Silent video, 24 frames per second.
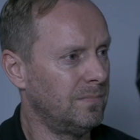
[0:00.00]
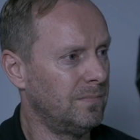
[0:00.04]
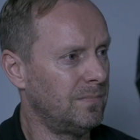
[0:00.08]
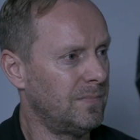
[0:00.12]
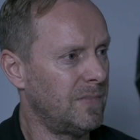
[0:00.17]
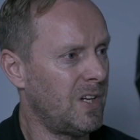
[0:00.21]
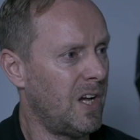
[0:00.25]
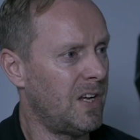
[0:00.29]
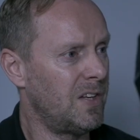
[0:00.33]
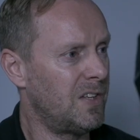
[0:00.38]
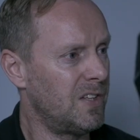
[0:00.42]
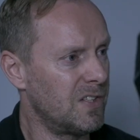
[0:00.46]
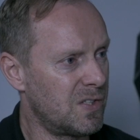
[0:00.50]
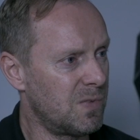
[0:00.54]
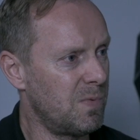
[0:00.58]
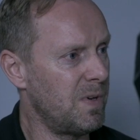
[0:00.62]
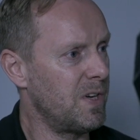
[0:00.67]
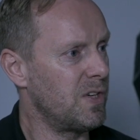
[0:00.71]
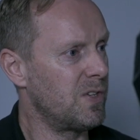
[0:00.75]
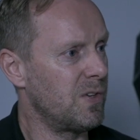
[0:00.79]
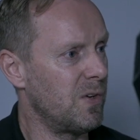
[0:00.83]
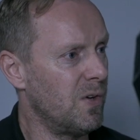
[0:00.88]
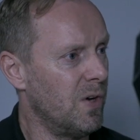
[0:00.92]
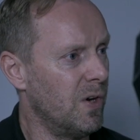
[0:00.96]
as he, came
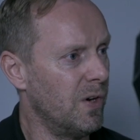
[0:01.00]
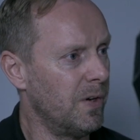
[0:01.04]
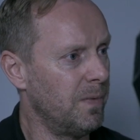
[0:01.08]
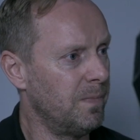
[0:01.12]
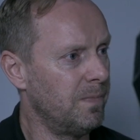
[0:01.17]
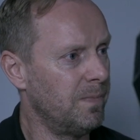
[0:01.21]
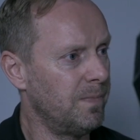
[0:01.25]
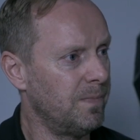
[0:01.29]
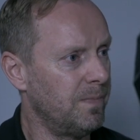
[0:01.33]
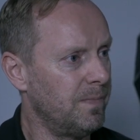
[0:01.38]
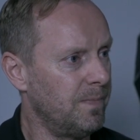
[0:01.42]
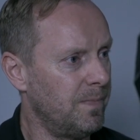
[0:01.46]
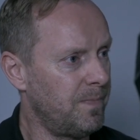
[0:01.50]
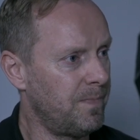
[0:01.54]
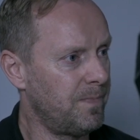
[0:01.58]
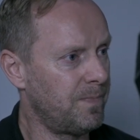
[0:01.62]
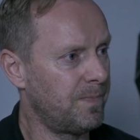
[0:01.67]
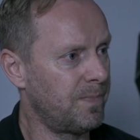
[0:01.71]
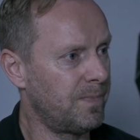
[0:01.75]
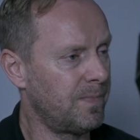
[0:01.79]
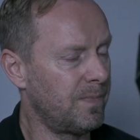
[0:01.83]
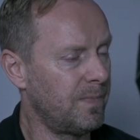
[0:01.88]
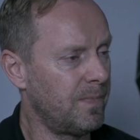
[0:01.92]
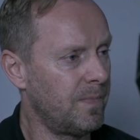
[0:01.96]
on, on, set, he'd switch
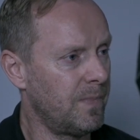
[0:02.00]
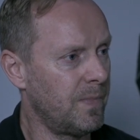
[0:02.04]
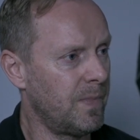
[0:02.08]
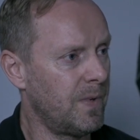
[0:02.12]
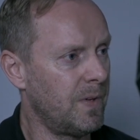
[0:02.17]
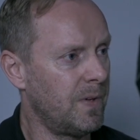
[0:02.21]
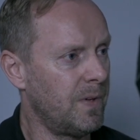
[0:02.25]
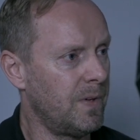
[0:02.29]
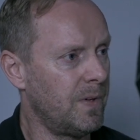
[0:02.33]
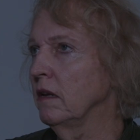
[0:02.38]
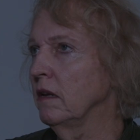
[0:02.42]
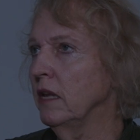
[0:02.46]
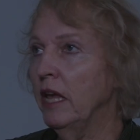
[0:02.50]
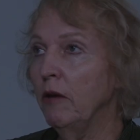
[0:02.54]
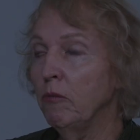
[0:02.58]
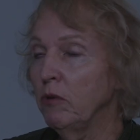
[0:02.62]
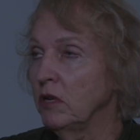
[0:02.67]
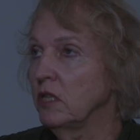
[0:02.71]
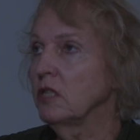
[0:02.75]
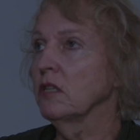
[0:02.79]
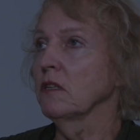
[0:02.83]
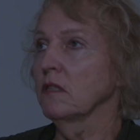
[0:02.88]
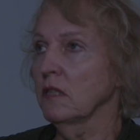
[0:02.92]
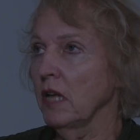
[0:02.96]
on and he
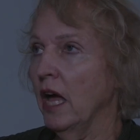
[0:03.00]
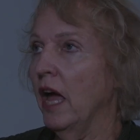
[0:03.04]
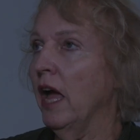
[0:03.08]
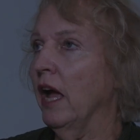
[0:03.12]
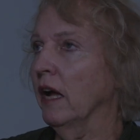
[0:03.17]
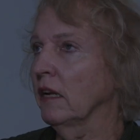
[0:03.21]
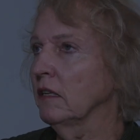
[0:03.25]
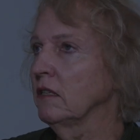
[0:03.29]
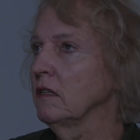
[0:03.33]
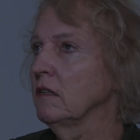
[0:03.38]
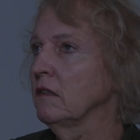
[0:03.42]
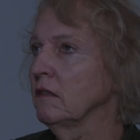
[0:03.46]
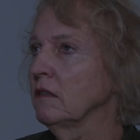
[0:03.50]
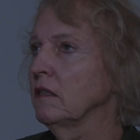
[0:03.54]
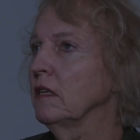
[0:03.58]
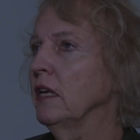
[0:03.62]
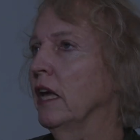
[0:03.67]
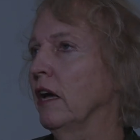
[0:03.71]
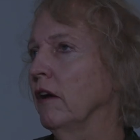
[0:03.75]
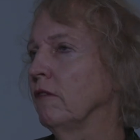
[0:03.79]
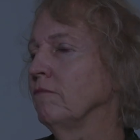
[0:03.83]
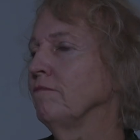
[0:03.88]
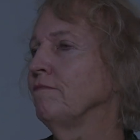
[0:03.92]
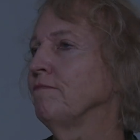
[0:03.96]
would just Incredible. act.
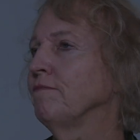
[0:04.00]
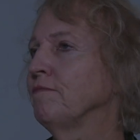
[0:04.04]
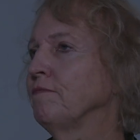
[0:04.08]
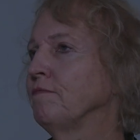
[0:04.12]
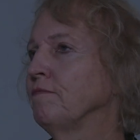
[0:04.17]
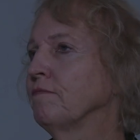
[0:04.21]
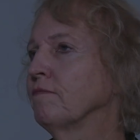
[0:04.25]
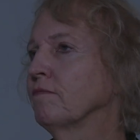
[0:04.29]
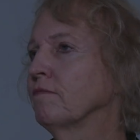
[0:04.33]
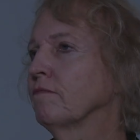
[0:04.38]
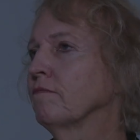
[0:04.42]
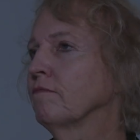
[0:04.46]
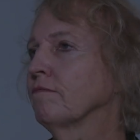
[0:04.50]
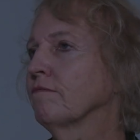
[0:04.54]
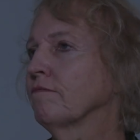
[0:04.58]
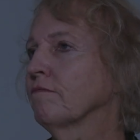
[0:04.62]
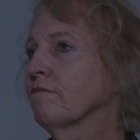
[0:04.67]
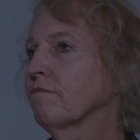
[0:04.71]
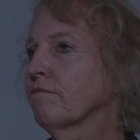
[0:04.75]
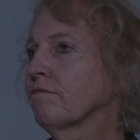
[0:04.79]
Yeah. Yeah,